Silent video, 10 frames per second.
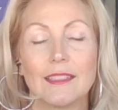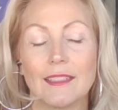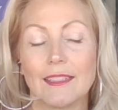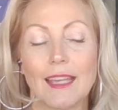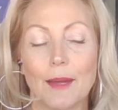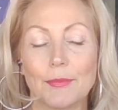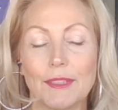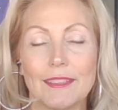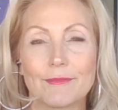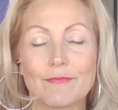and
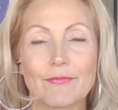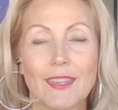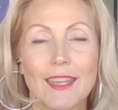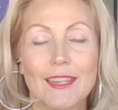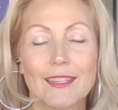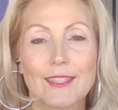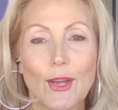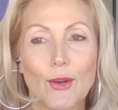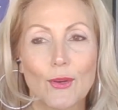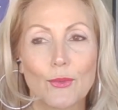happy.
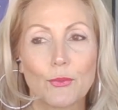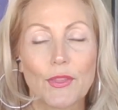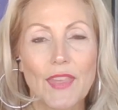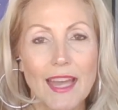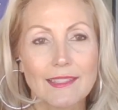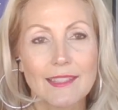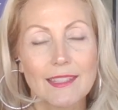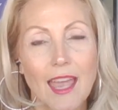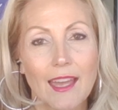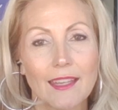So with that
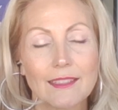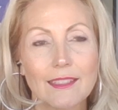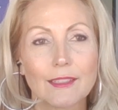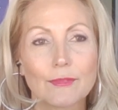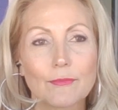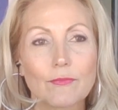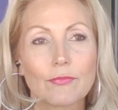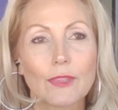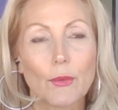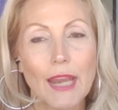said,
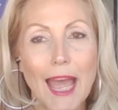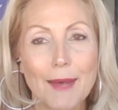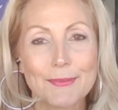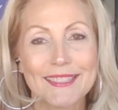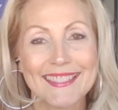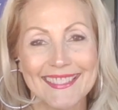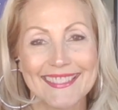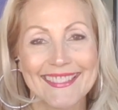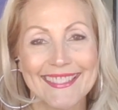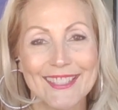what happens
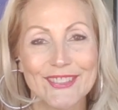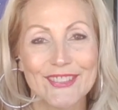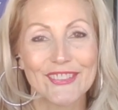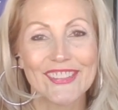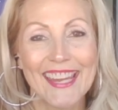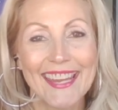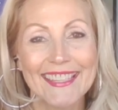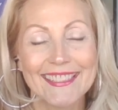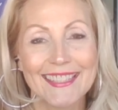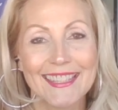is you
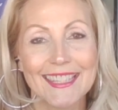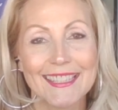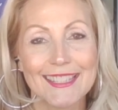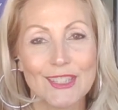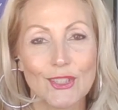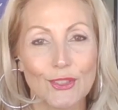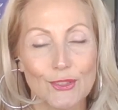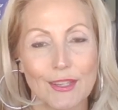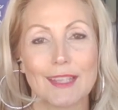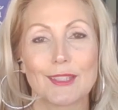create this
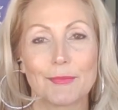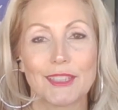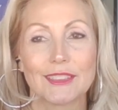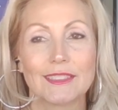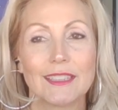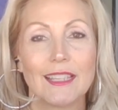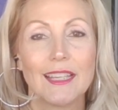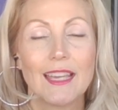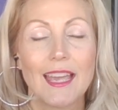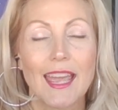neurotransmitter,
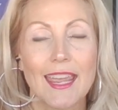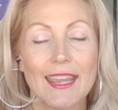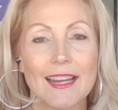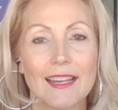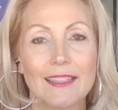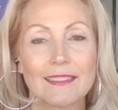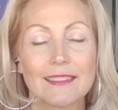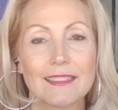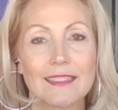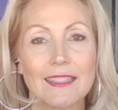
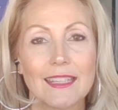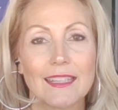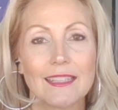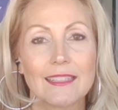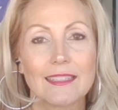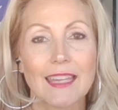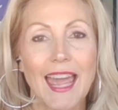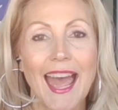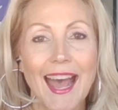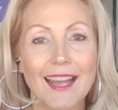and it
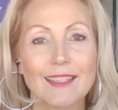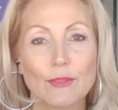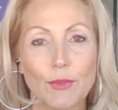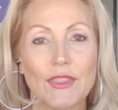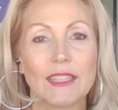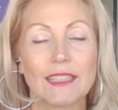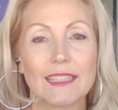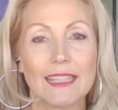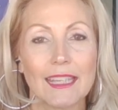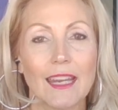has within
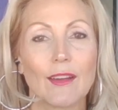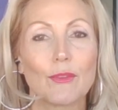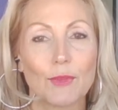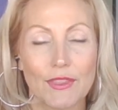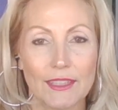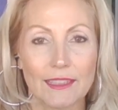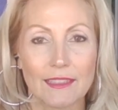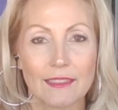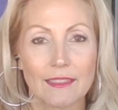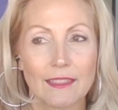it, inherent within it,